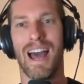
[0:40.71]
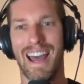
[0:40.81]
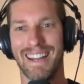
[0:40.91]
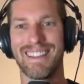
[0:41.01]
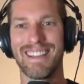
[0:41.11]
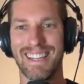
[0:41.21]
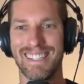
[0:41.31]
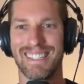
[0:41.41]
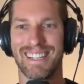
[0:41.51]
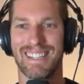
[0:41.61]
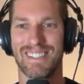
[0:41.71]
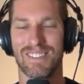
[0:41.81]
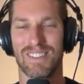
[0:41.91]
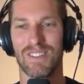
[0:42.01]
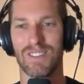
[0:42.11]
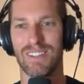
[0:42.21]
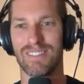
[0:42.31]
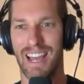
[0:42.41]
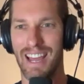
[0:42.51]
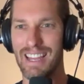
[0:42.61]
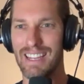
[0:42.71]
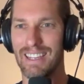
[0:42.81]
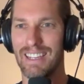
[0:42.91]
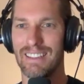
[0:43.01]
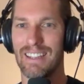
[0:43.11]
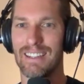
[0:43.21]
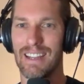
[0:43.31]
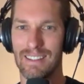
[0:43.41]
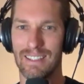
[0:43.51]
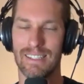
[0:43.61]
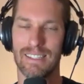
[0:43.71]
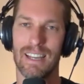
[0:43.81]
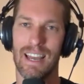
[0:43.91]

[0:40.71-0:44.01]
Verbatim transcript: at the International School of The Hague in the Netherlands.